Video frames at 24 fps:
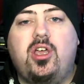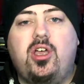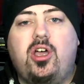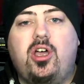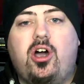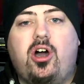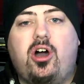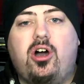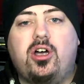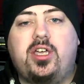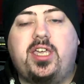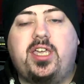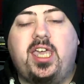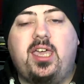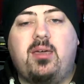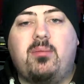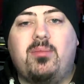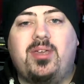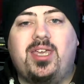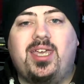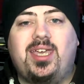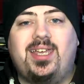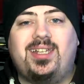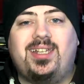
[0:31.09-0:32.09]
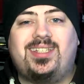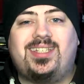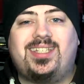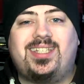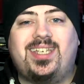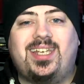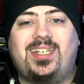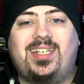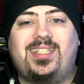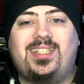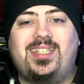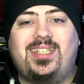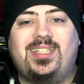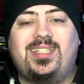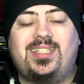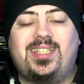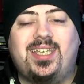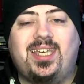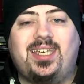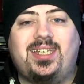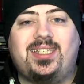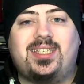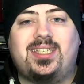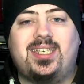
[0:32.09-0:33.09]
our game in
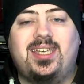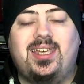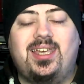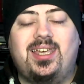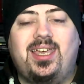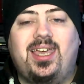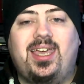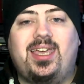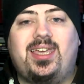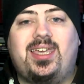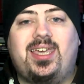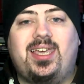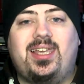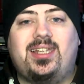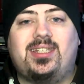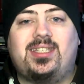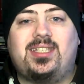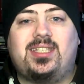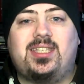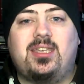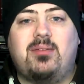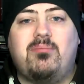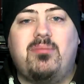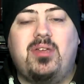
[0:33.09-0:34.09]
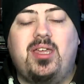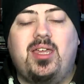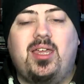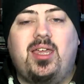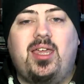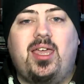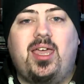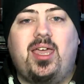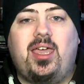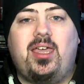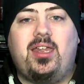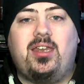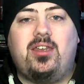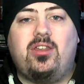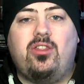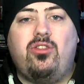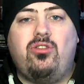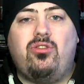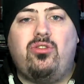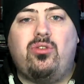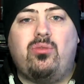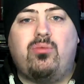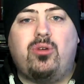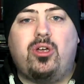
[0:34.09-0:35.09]
66 against them in
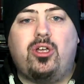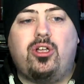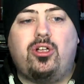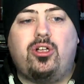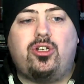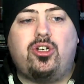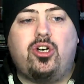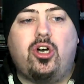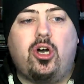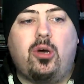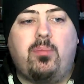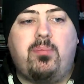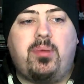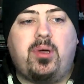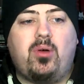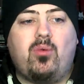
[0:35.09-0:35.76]
the World Cup,